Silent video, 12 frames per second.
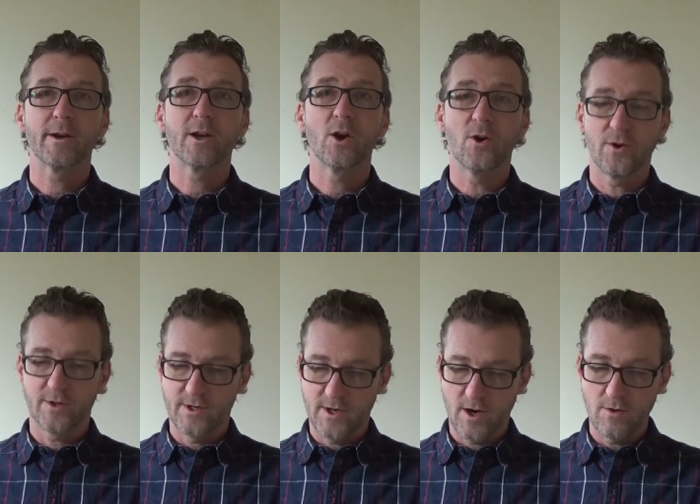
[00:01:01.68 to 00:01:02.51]
a
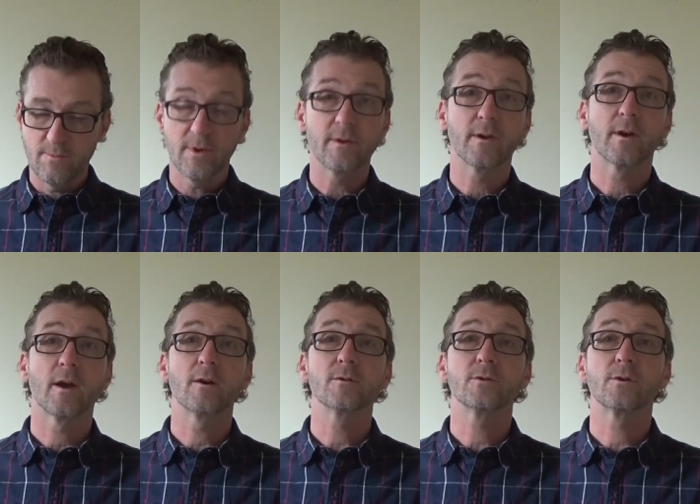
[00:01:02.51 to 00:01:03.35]
garden gnome that
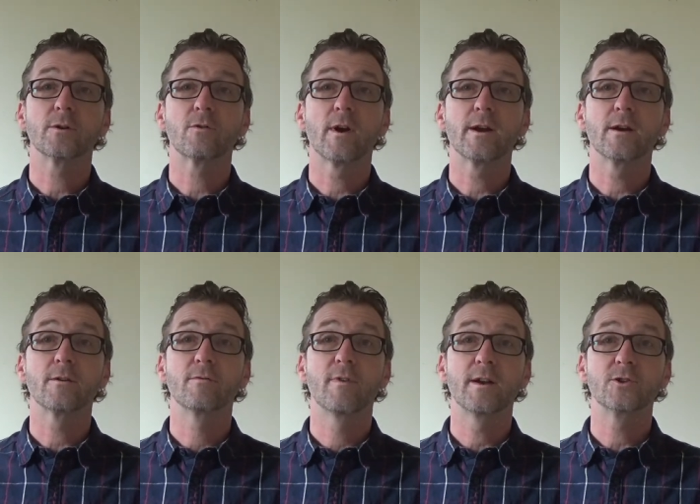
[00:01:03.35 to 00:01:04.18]
goes on a great
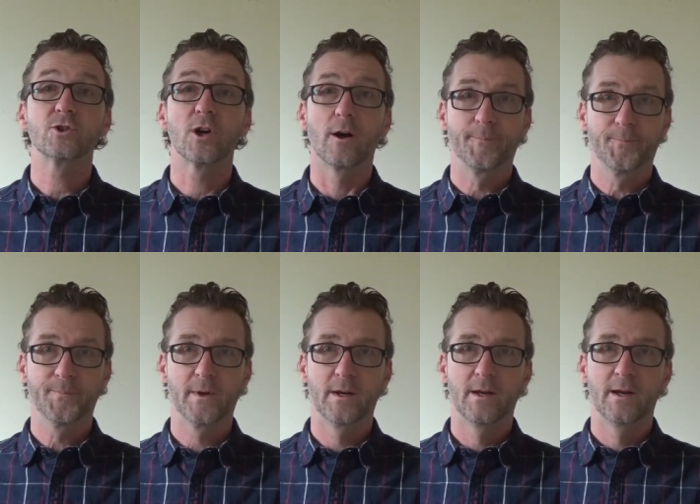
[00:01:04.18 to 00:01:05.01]
adventure.
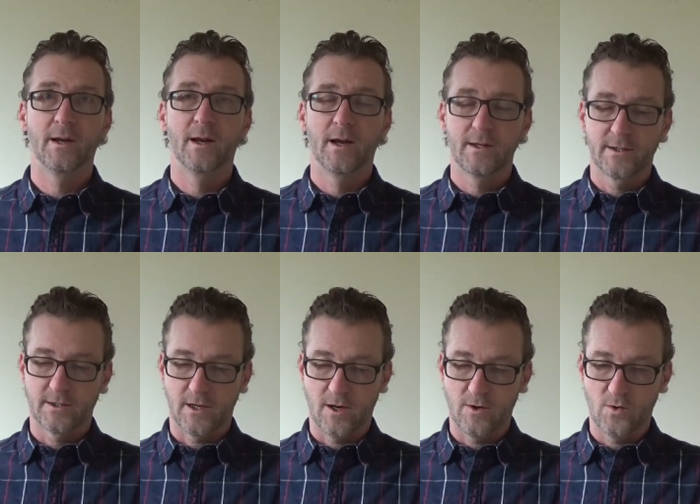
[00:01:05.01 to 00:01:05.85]

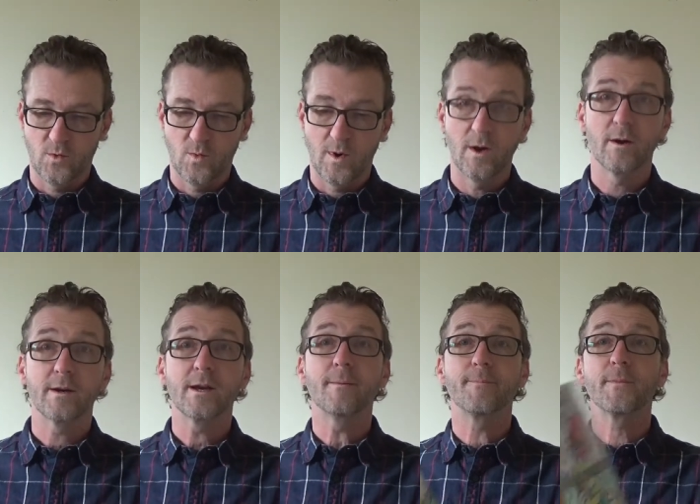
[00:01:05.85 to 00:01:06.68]
So uh, yeah,